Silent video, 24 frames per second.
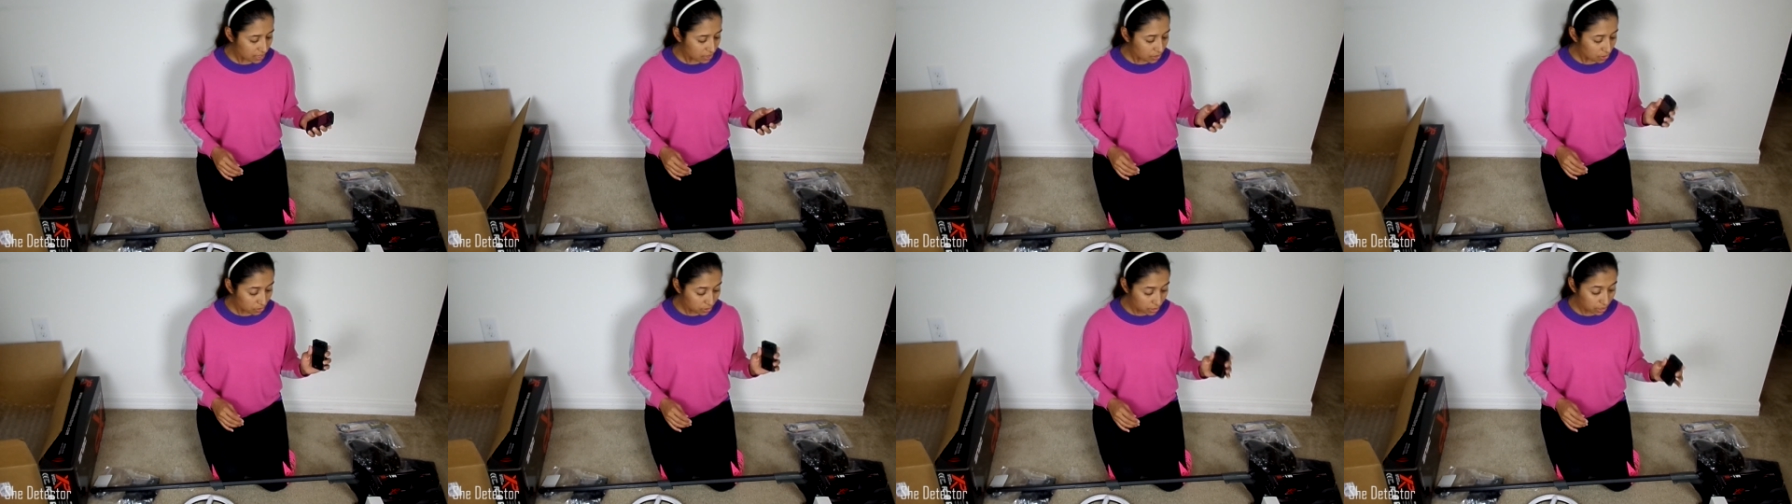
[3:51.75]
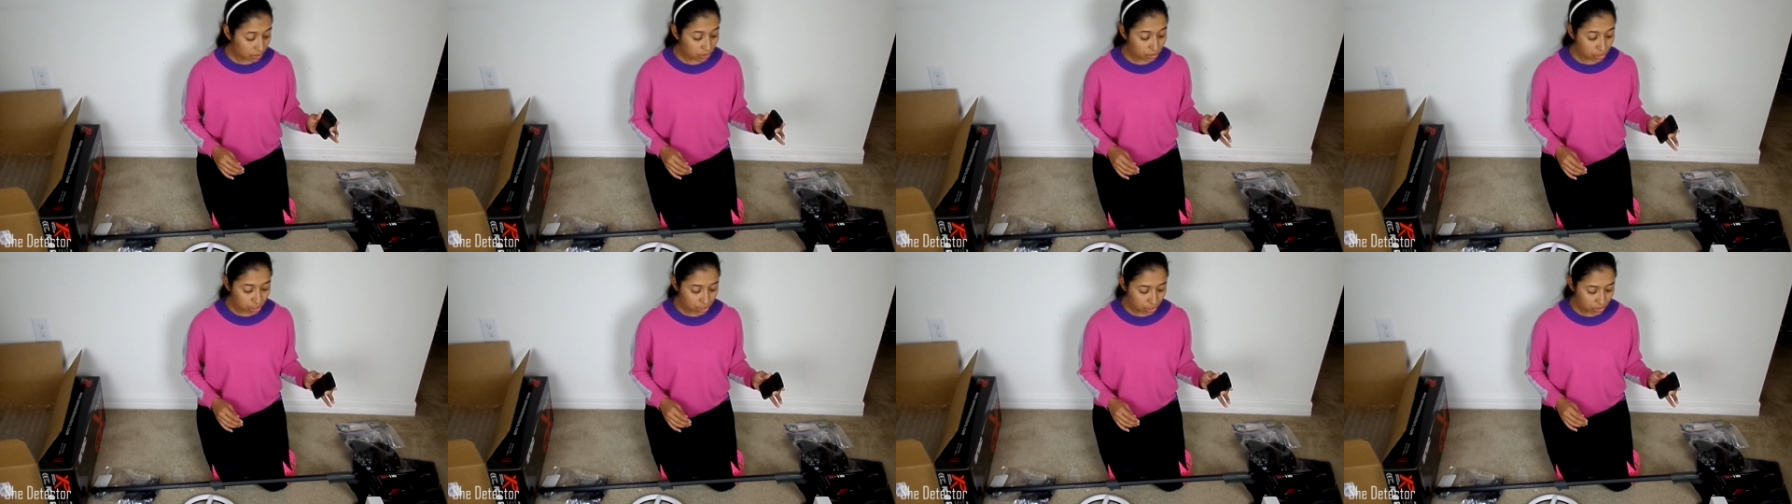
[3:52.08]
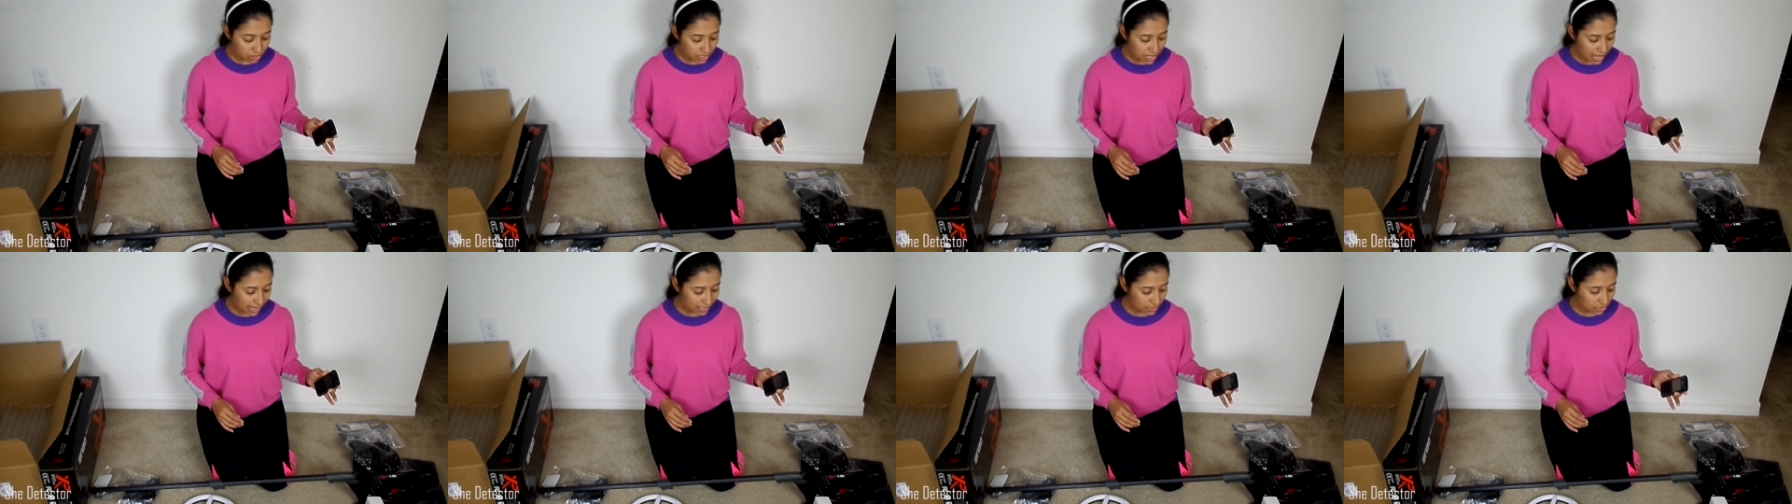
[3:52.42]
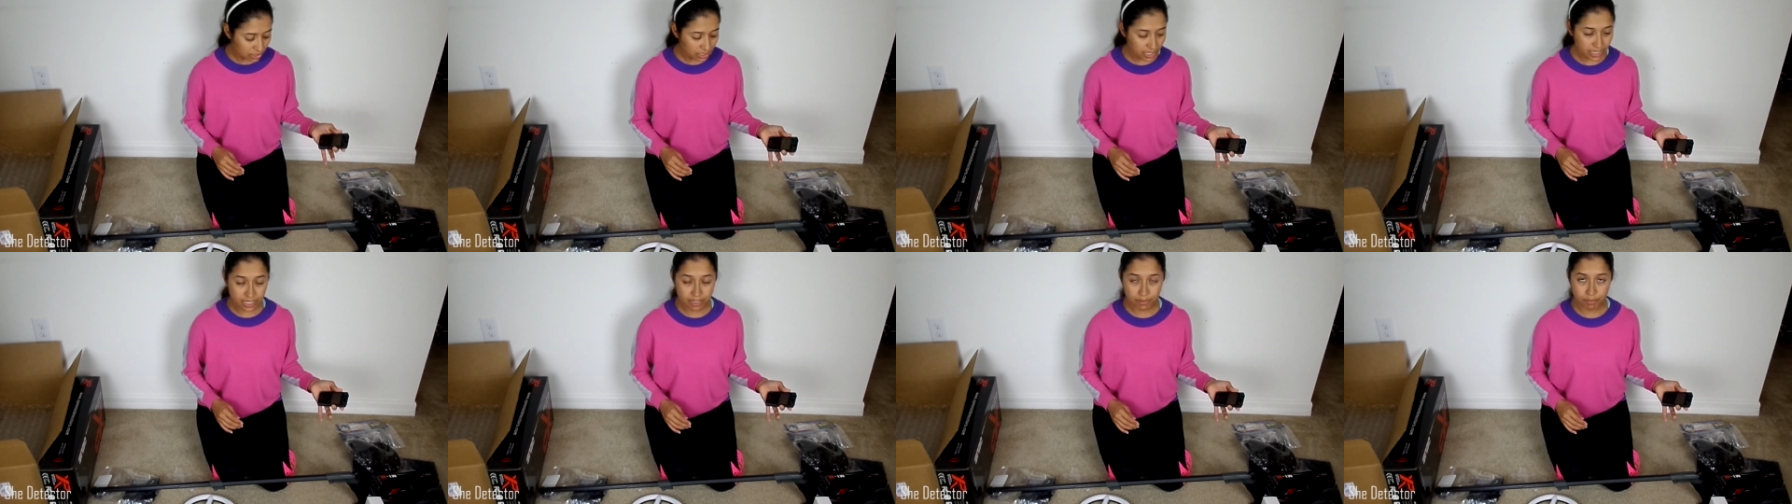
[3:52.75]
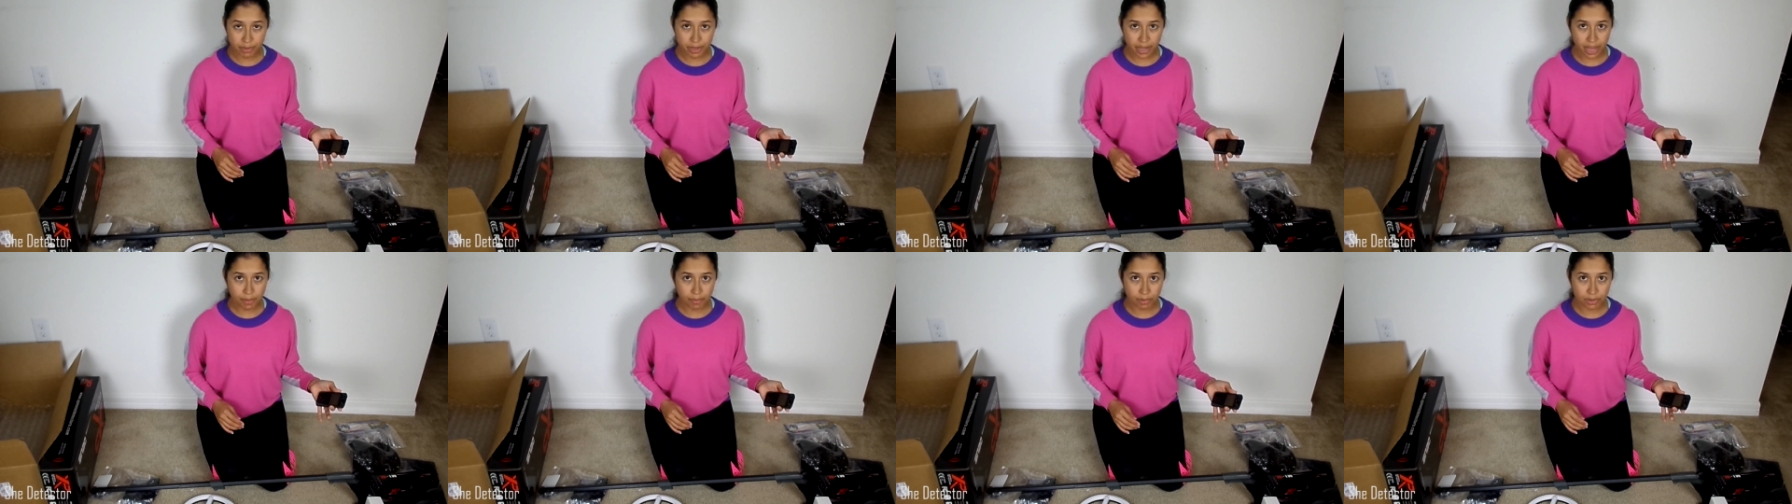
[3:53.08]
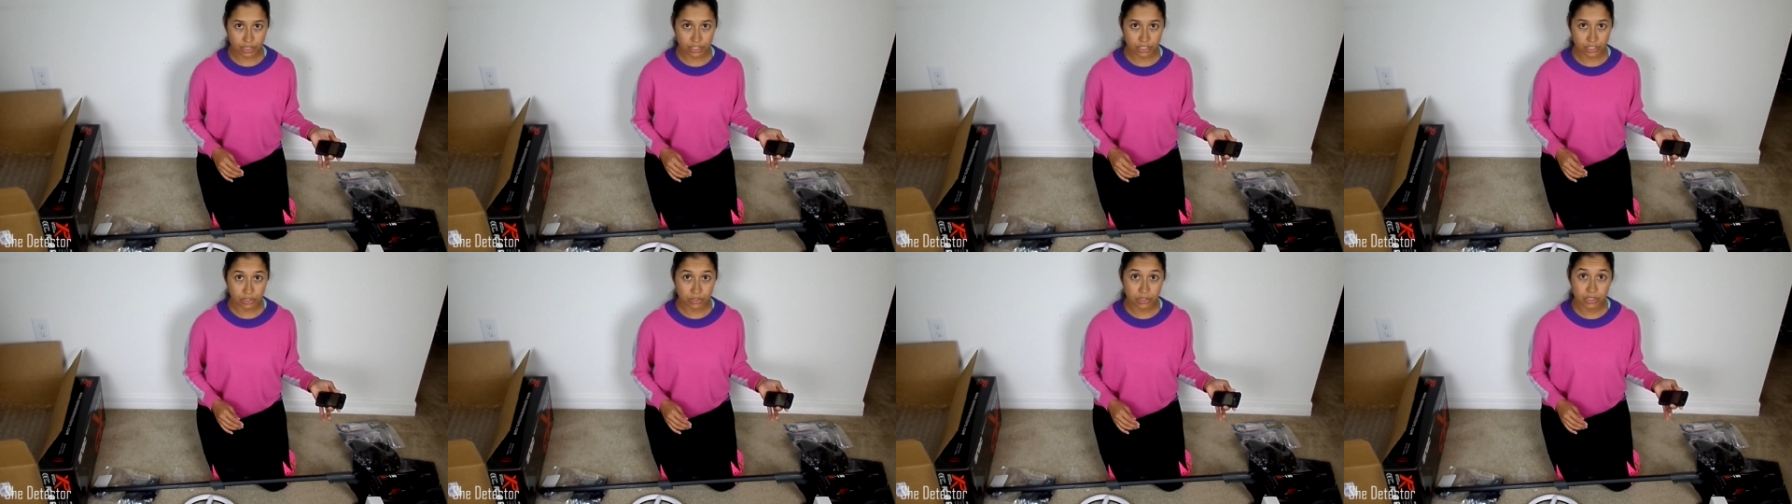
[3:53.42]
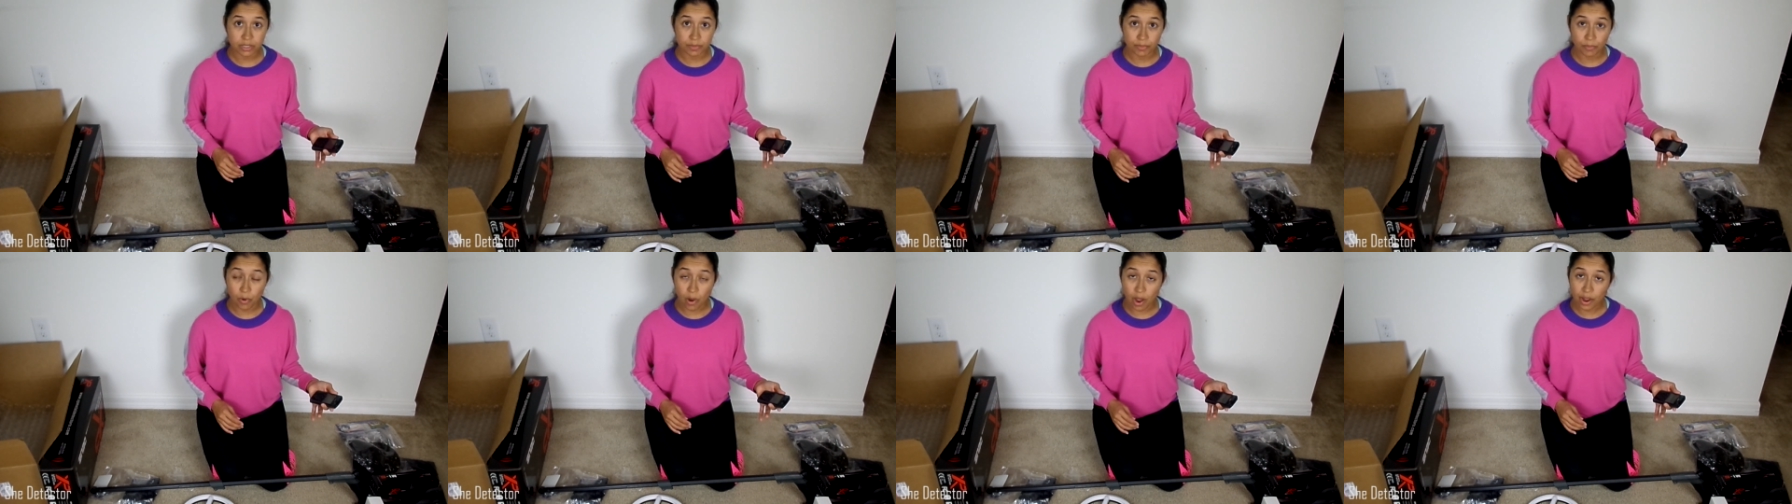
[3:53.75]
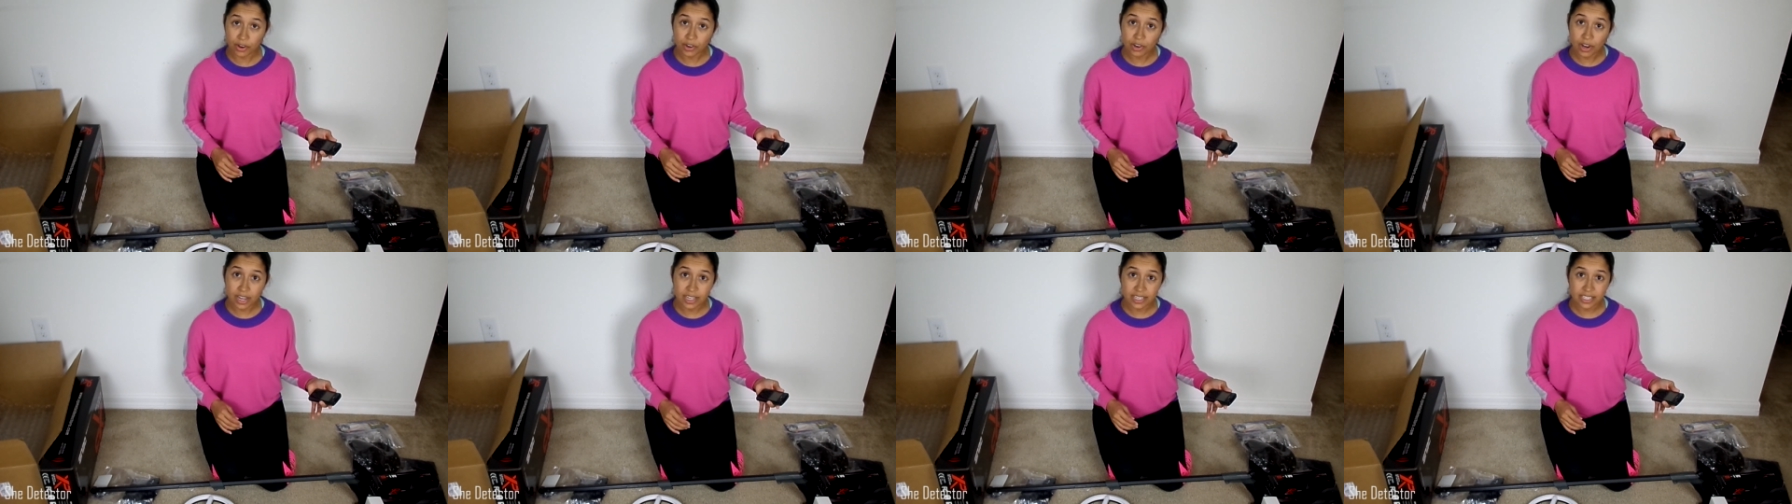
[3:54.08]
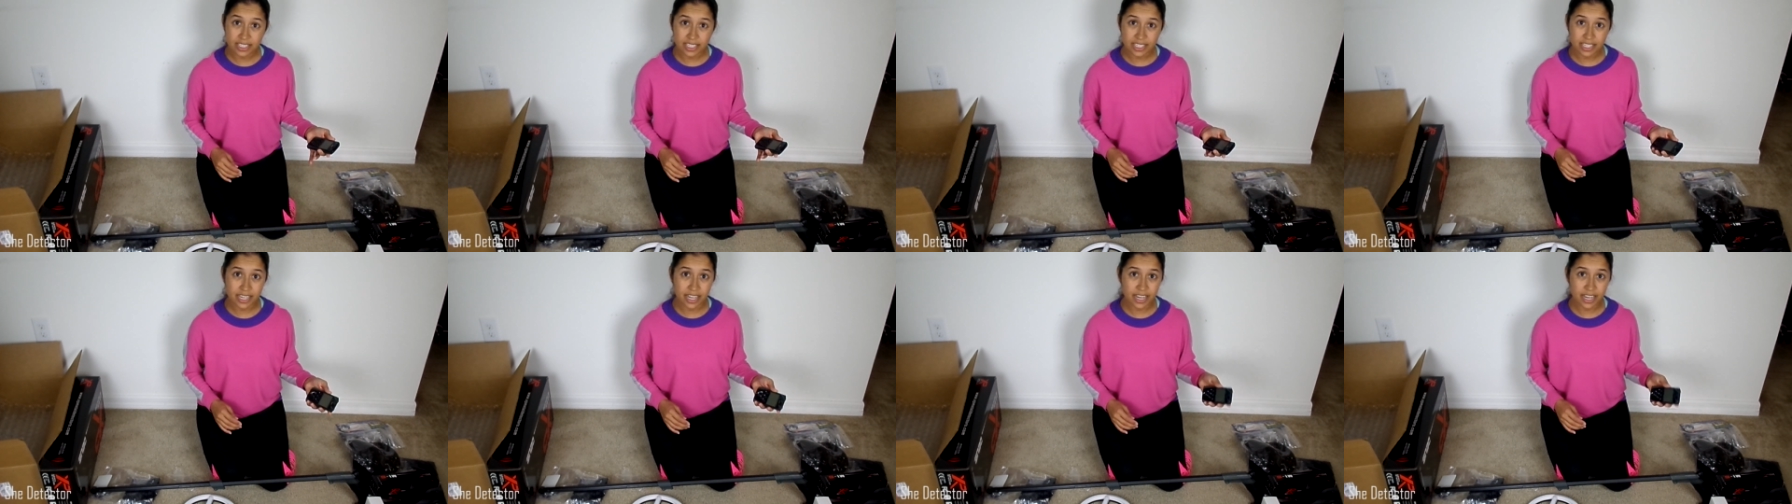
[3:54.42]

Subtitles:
or they'll do that so they can be able to do some water hunting